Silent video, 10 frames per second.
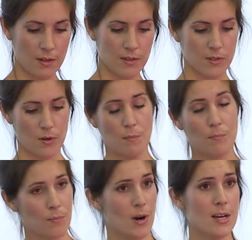
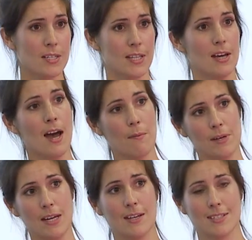So prior to that
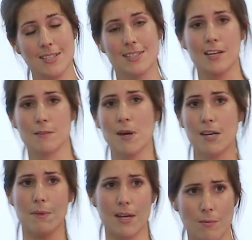happening, because this takes
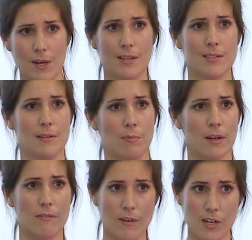many, many weeks, the
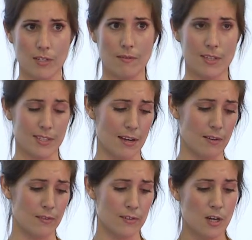proliferation of the
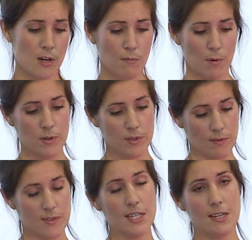cells, but once
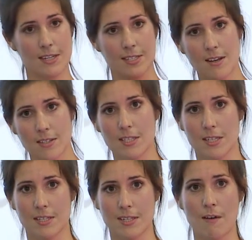we've seeded the cells into
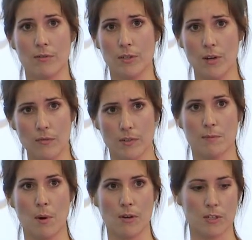the scaffold on the
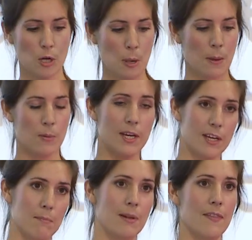spot, we
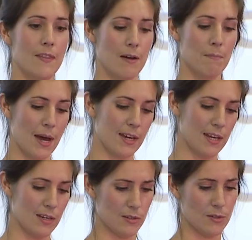can implant that
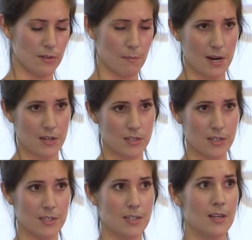back into the
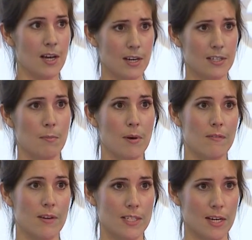patient, and it's a
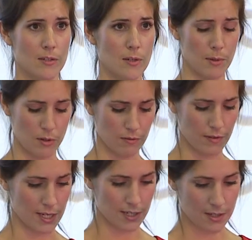perfect anatomical
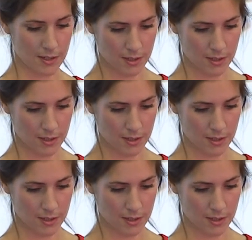fit.